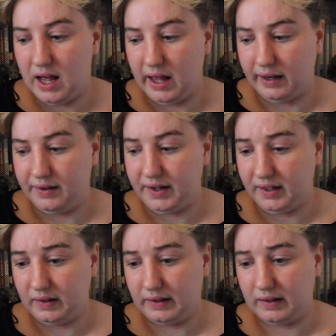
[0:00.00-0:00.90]
And
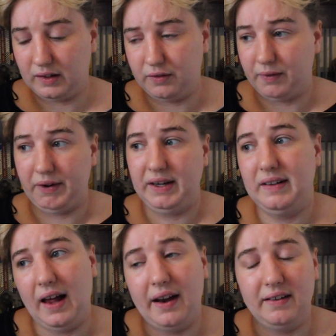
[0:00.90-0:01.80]
it's very
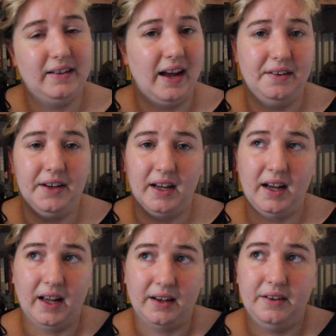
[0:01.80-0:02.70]
sad and
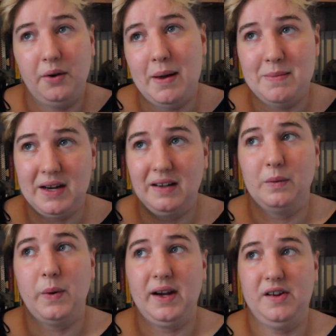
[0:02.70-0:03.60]
tender, and maybe
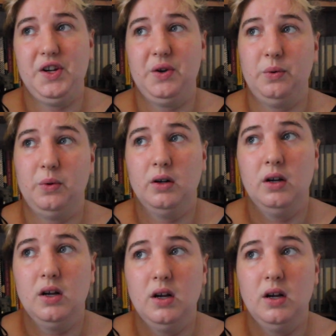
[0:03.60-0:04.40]
it's a way to,